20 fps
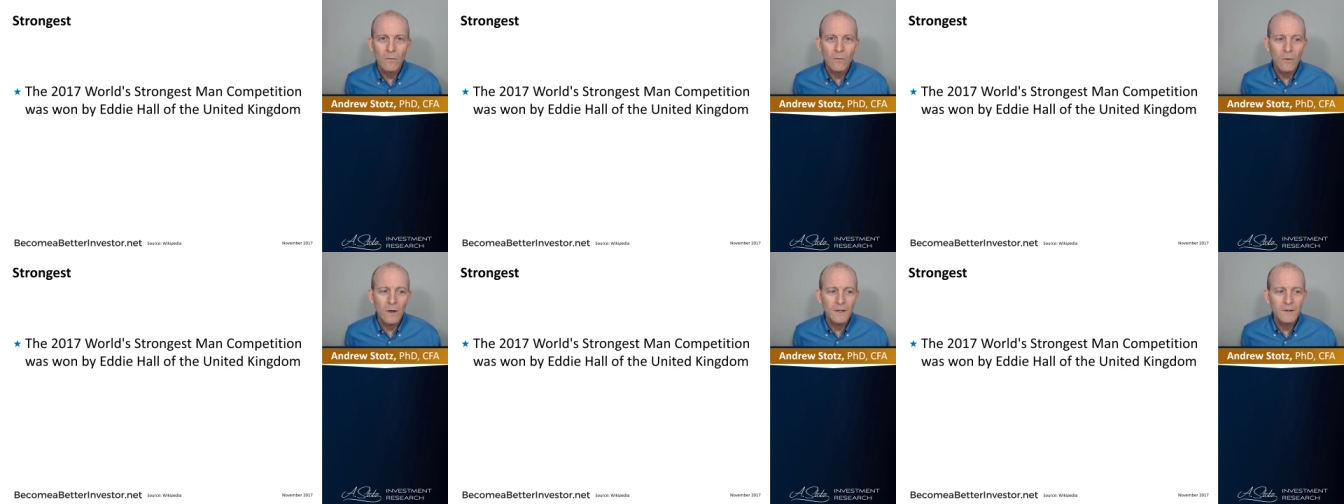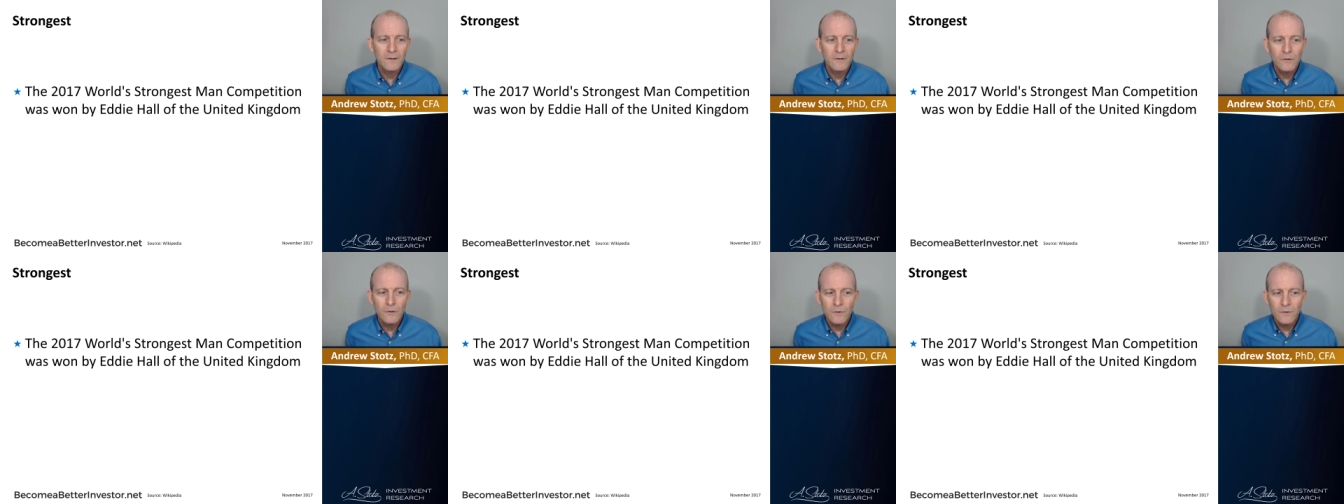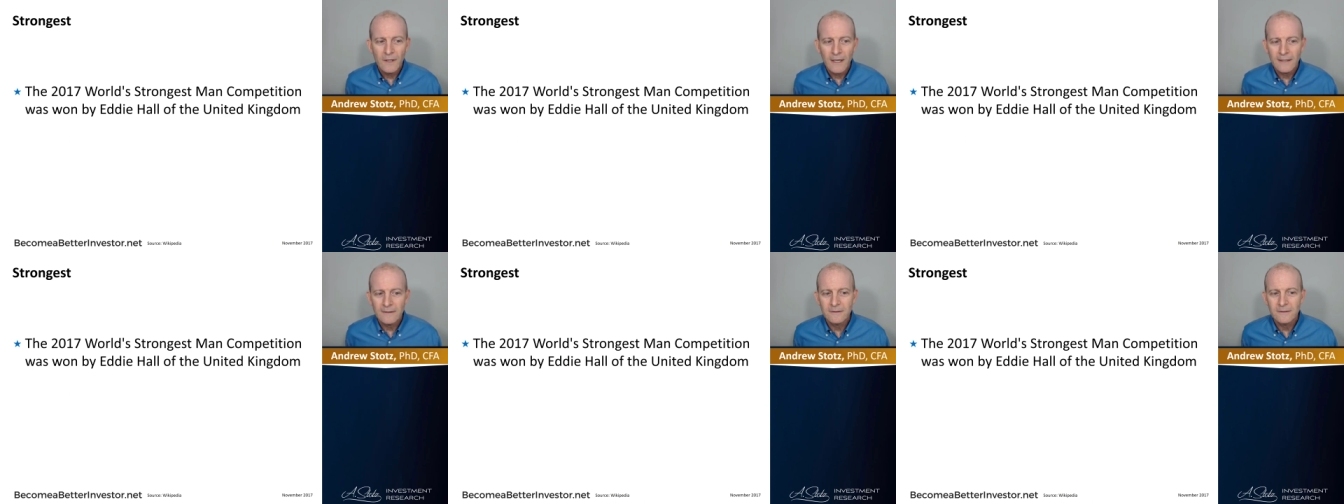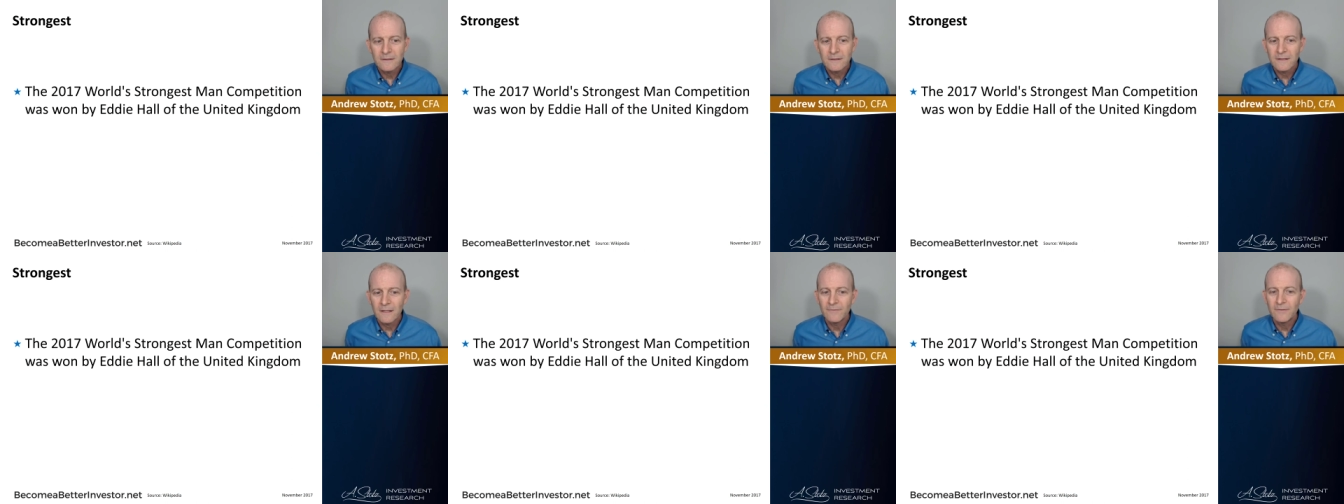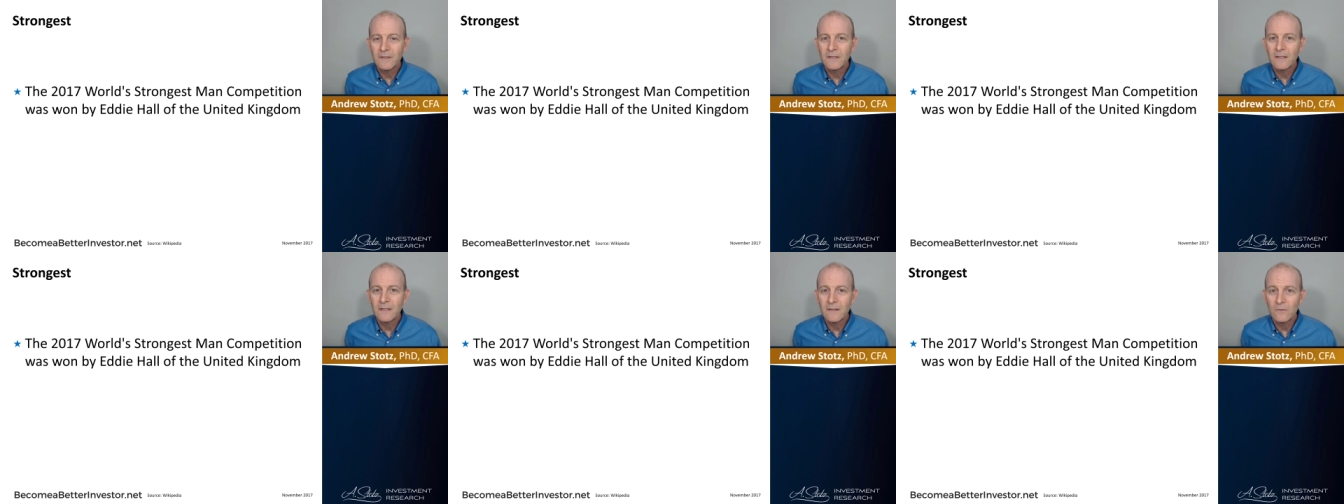won the
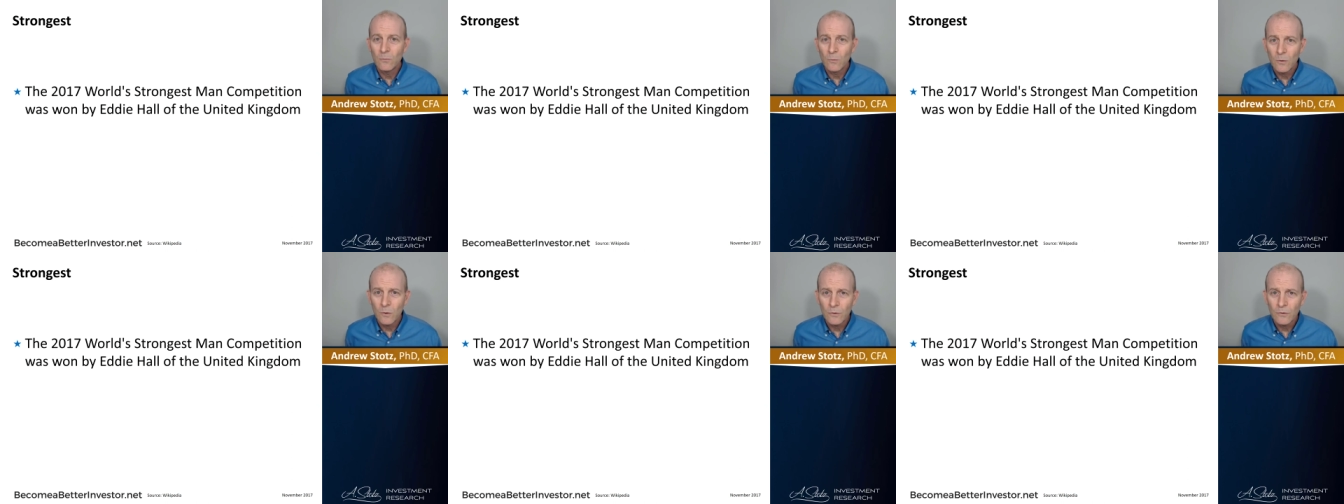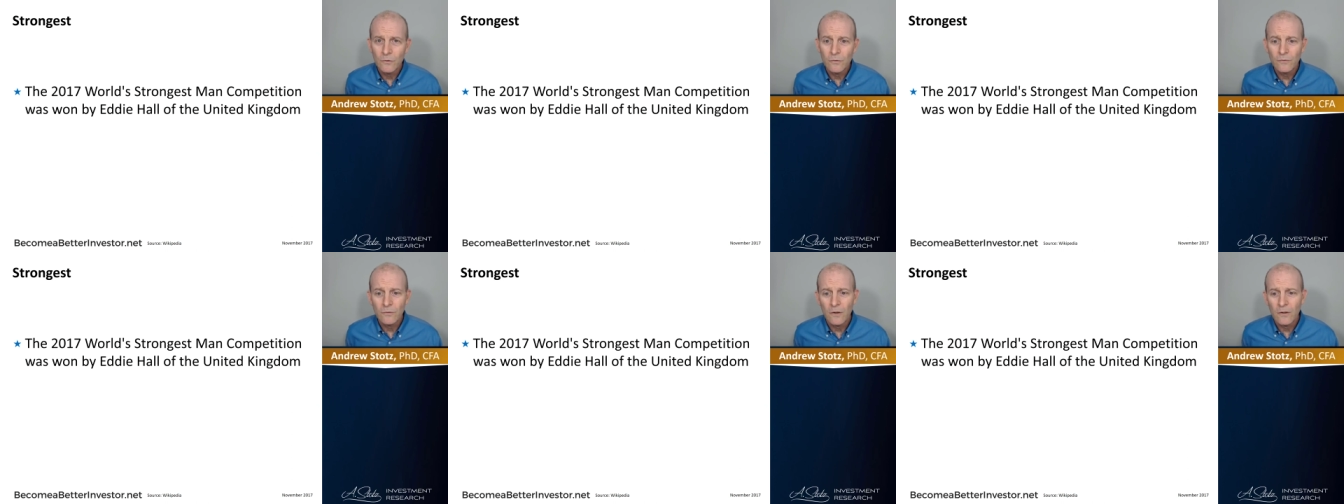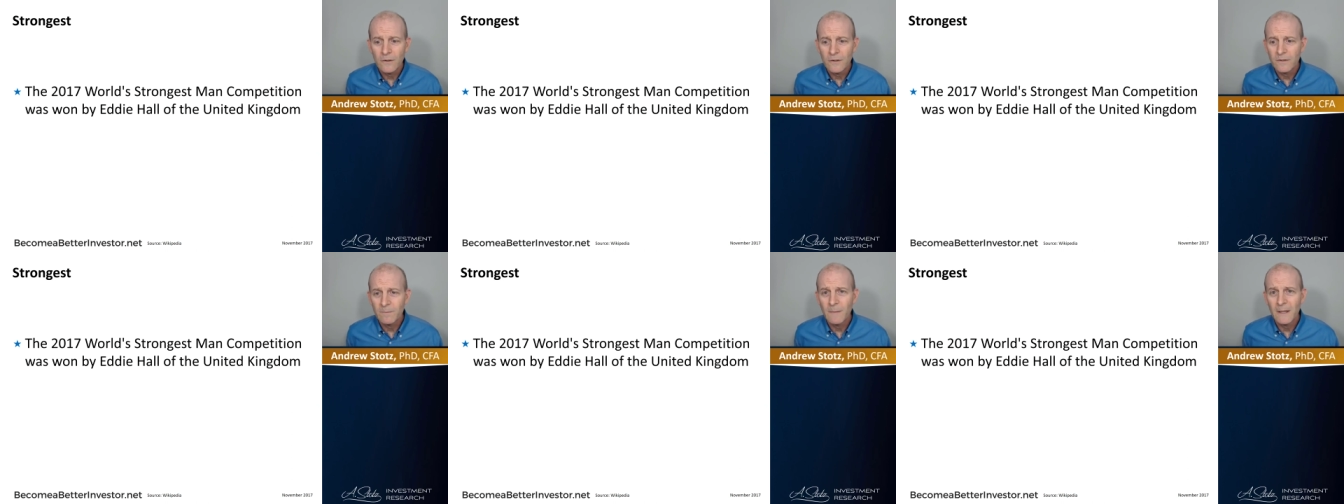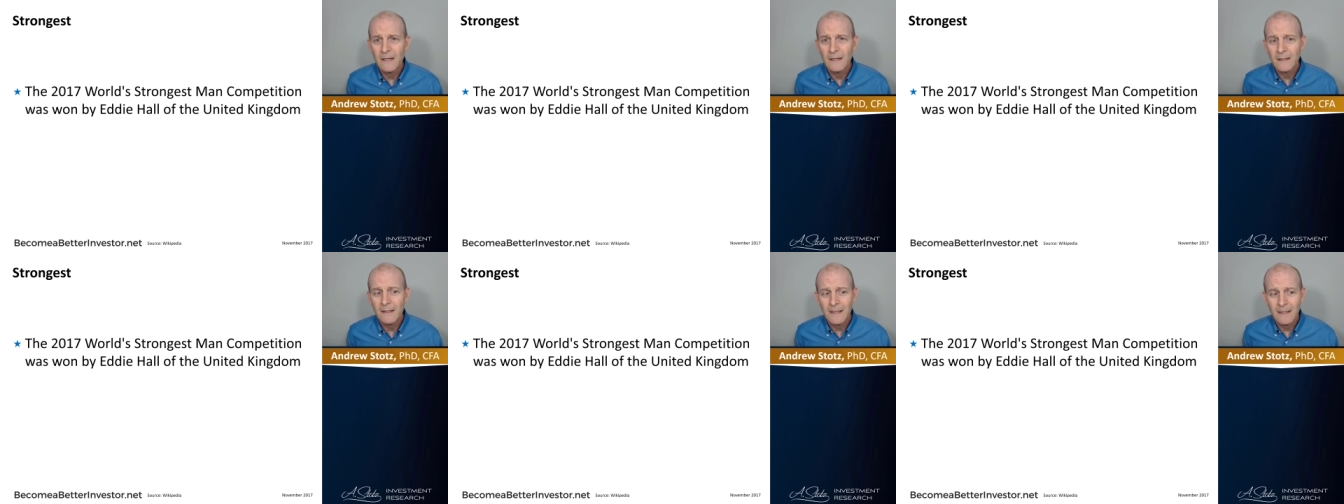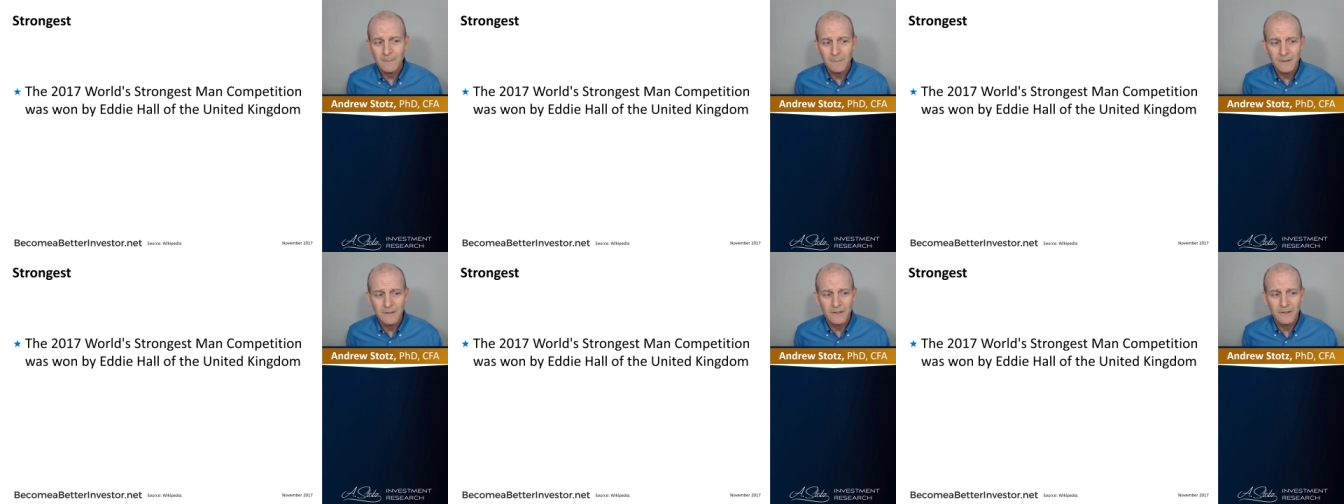2017 World's Strongest Man
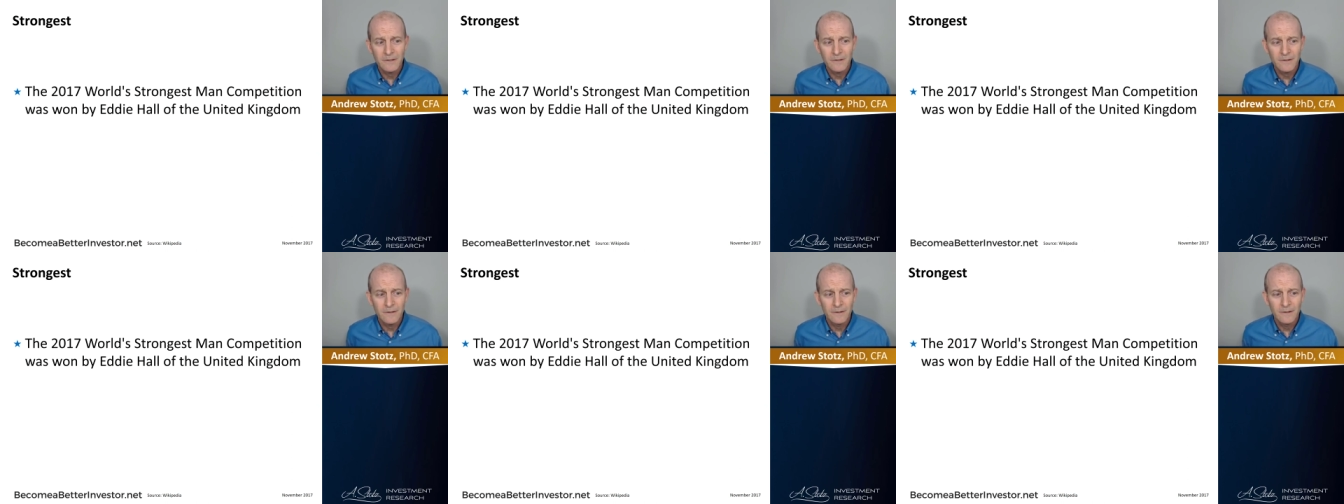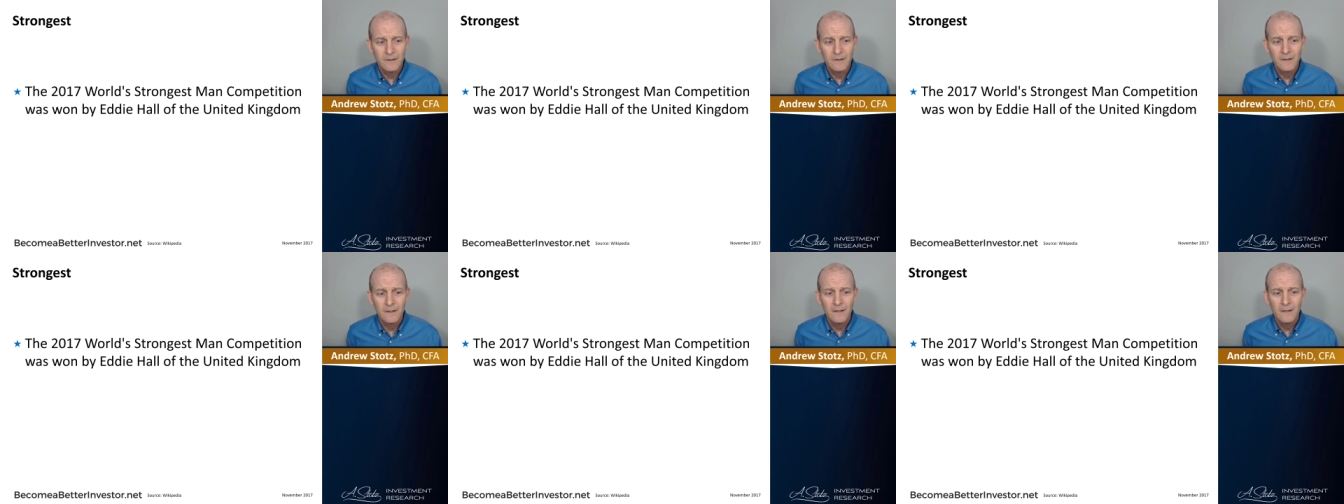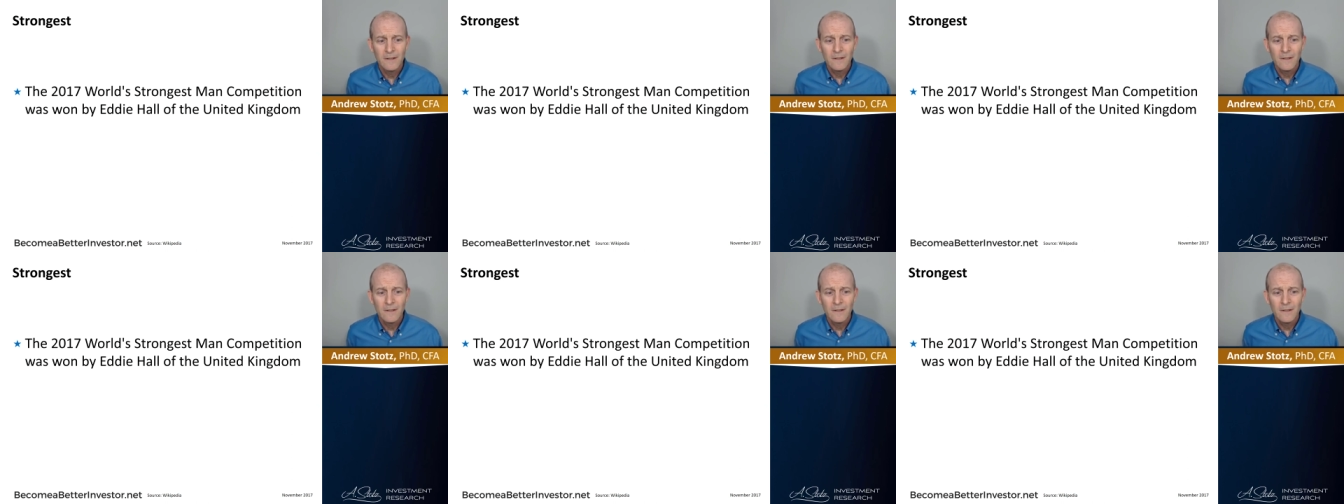competition.